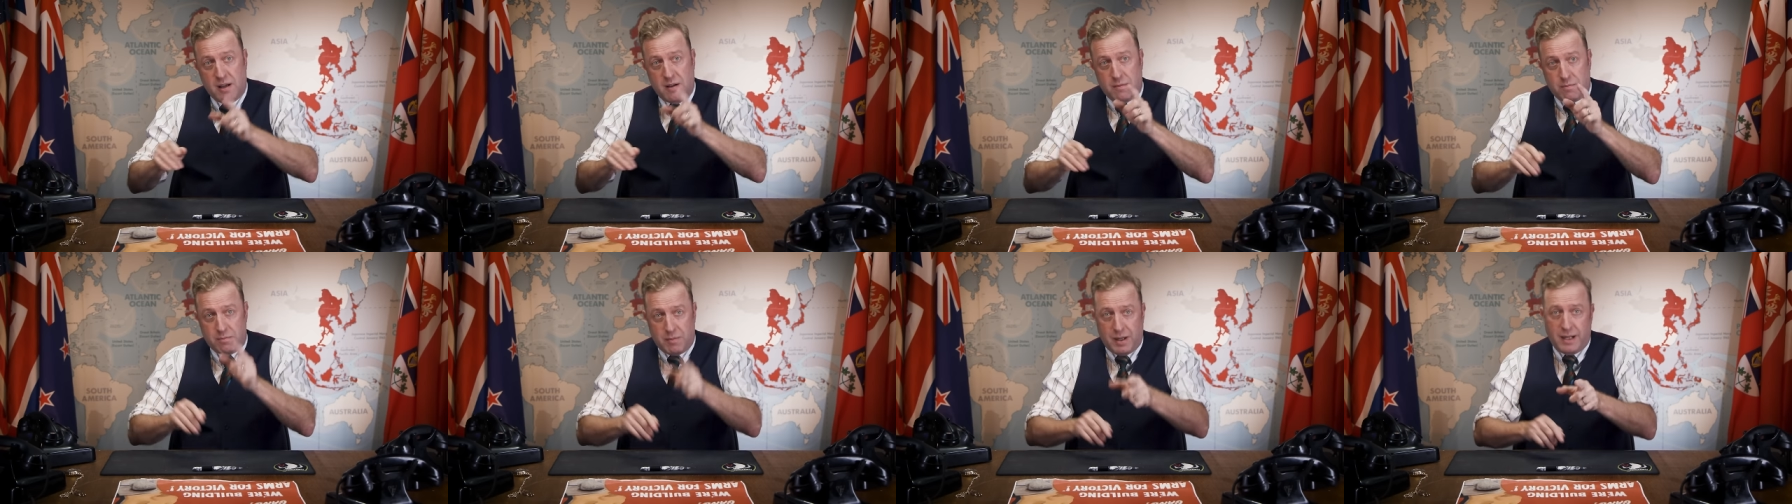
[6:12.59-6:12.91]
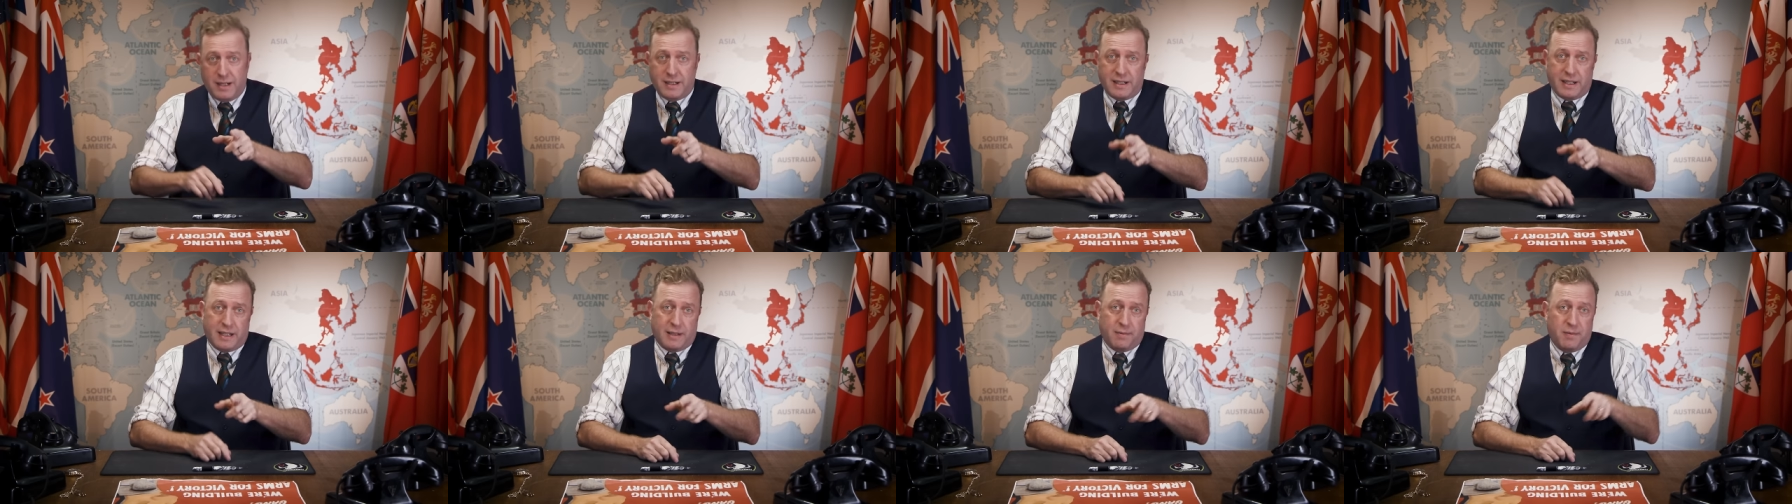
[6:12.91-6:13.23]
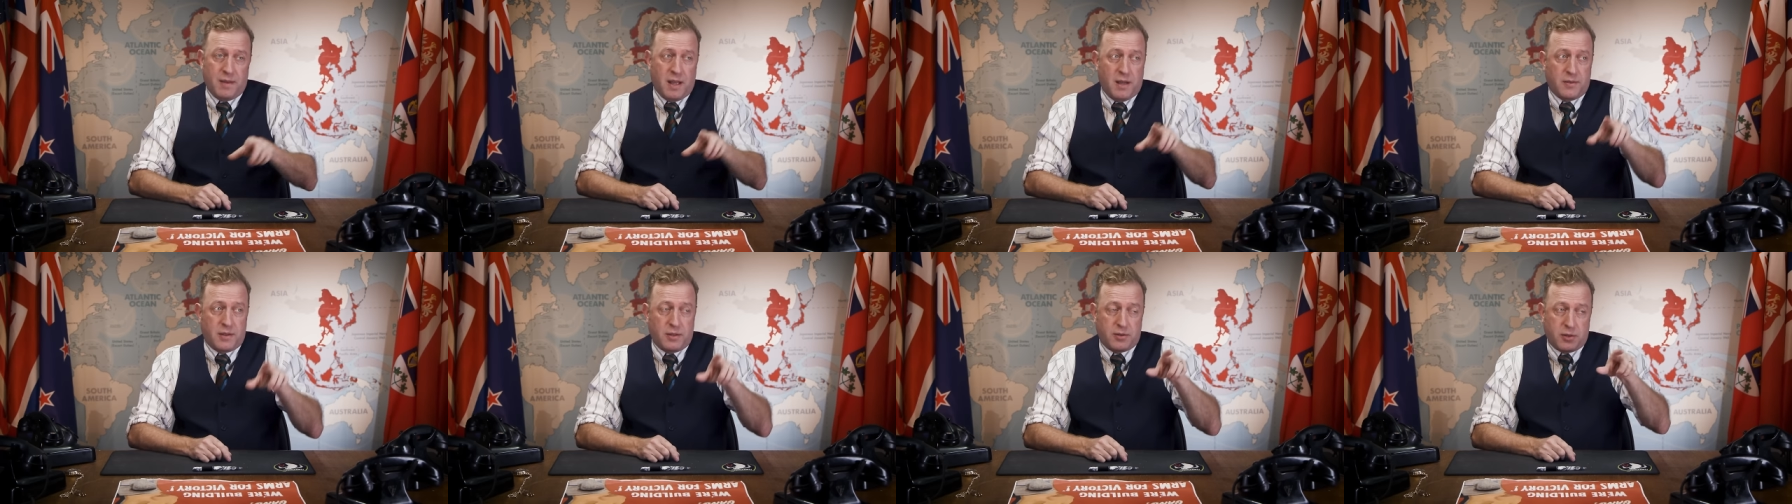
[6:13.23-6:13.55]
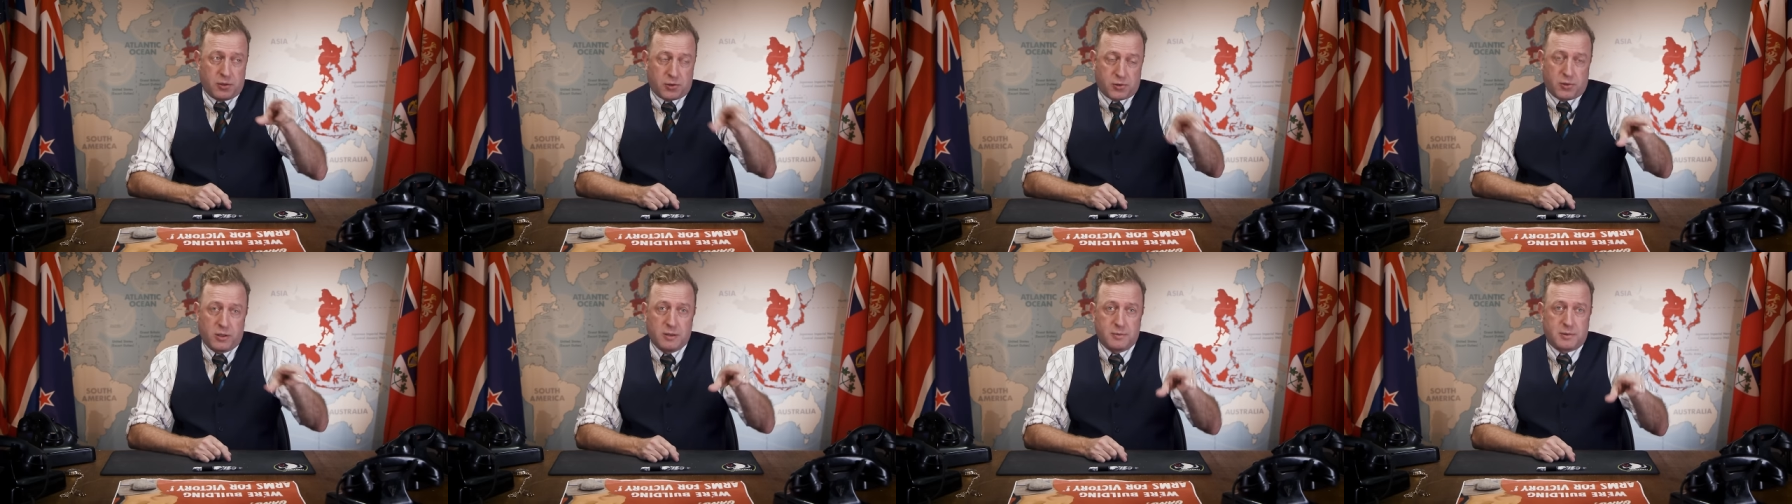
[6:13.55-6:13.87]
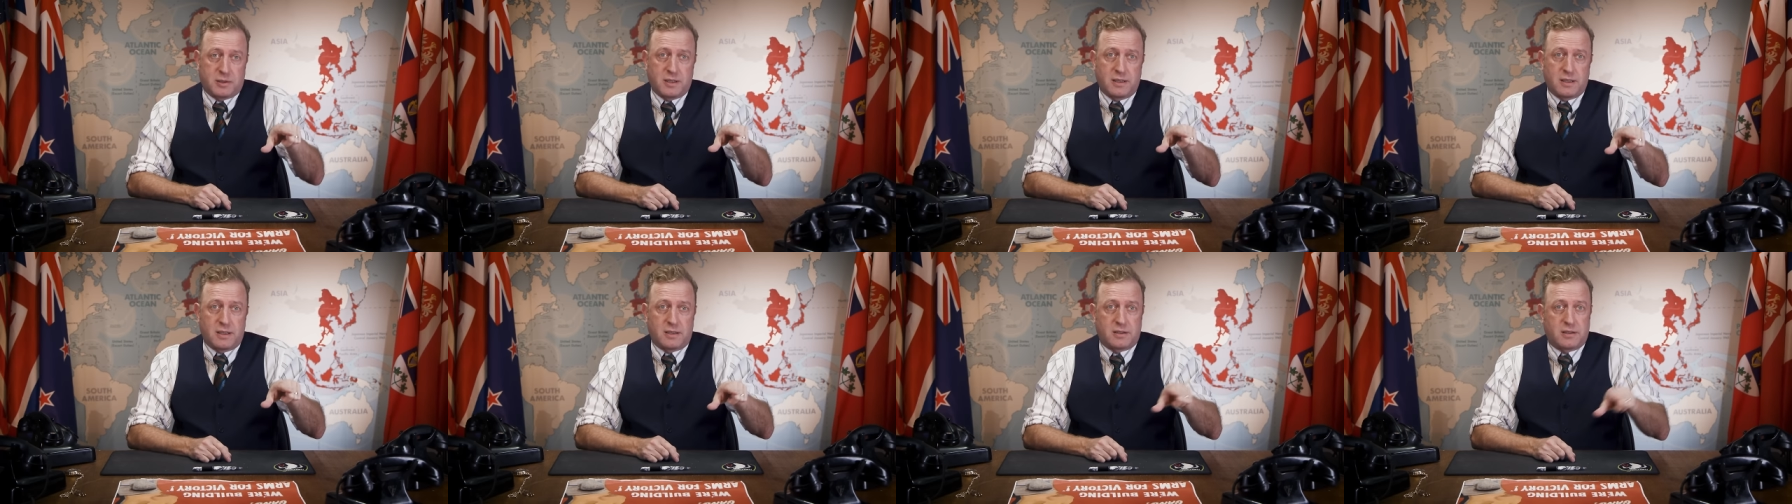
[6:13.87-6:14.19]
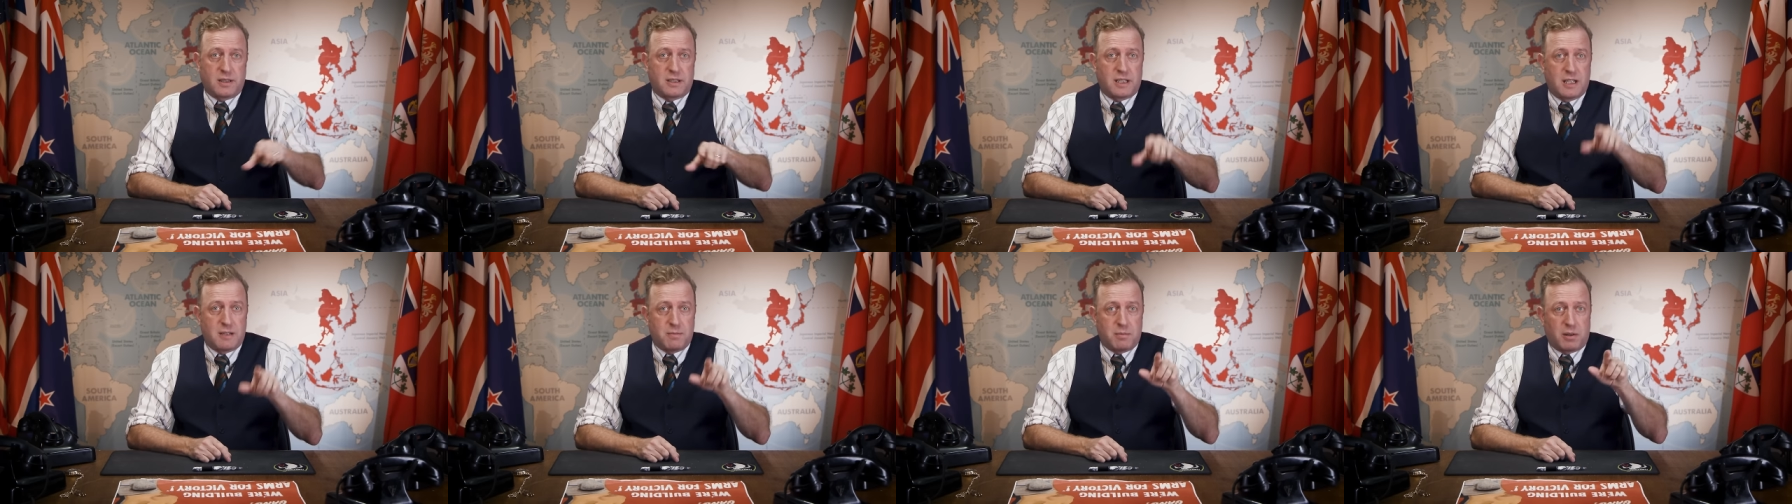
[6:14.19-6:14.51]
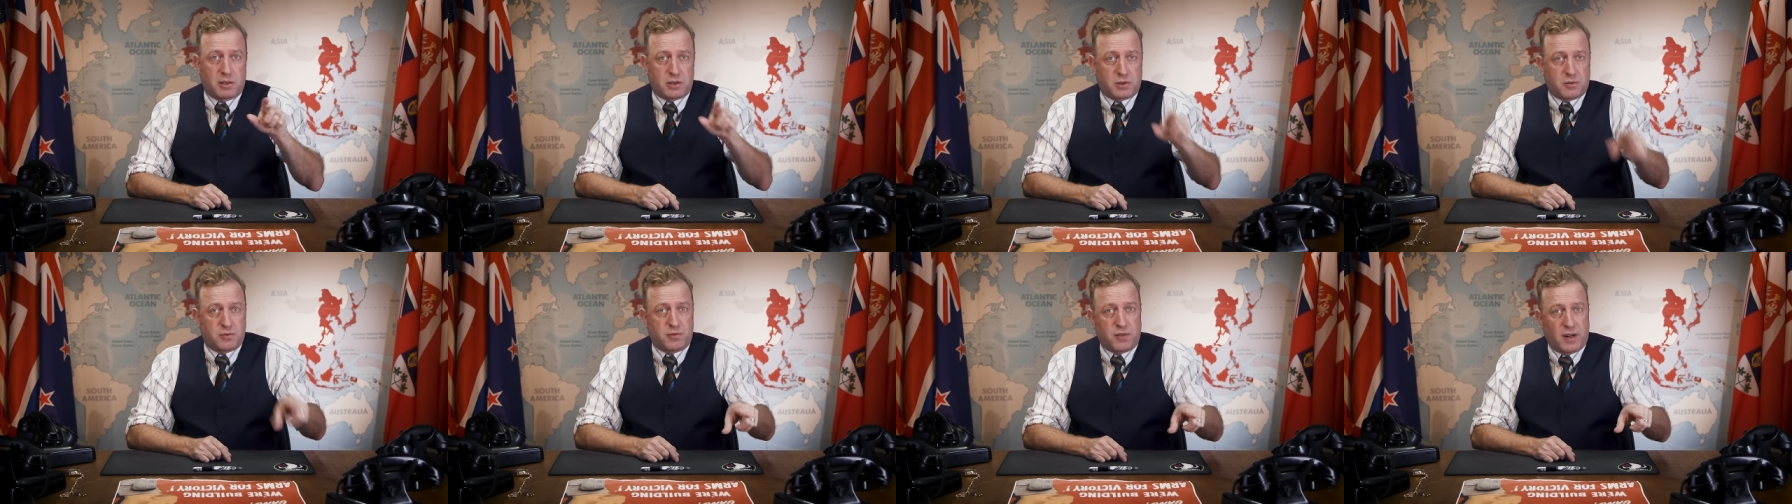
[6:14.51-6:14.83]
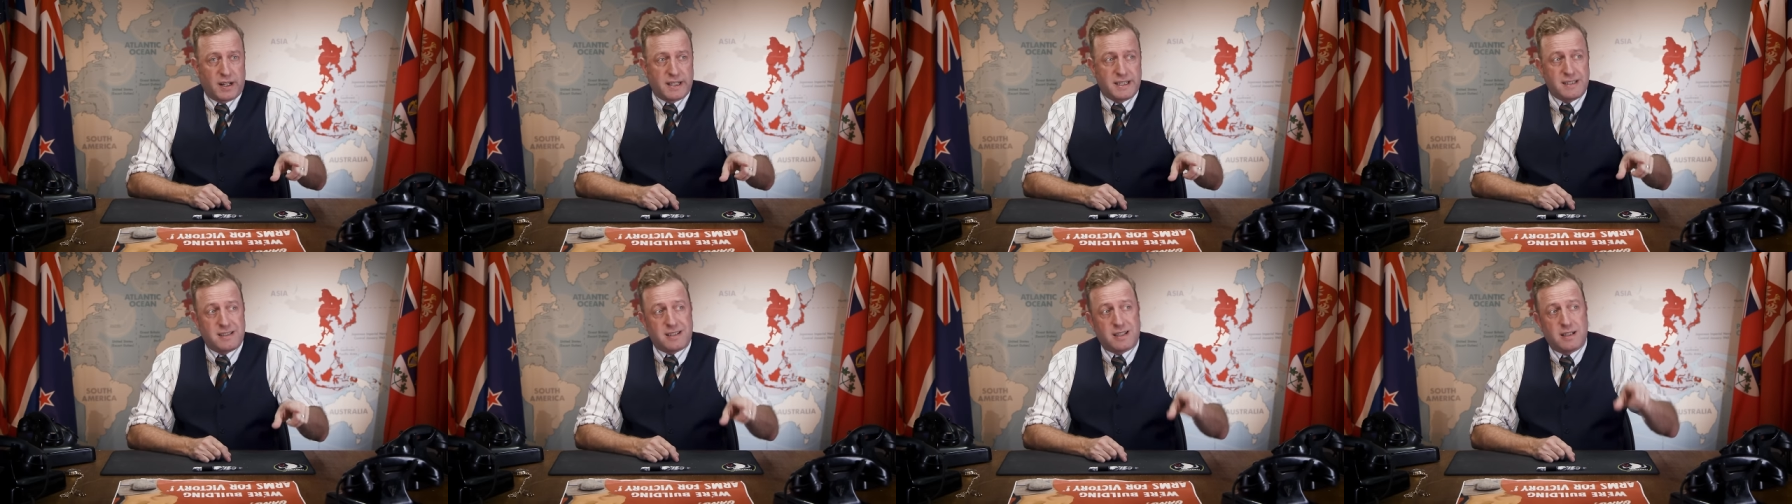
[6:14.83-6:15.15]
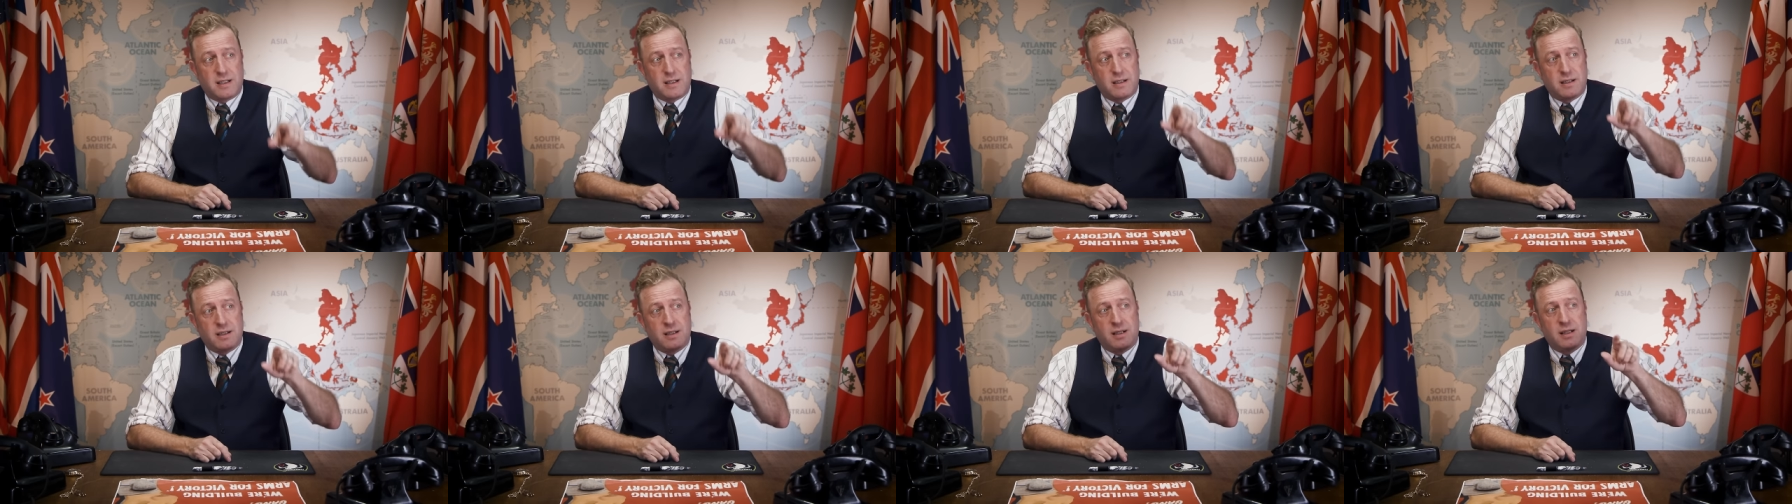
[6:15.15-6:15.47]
meaning that the troops in the city must fight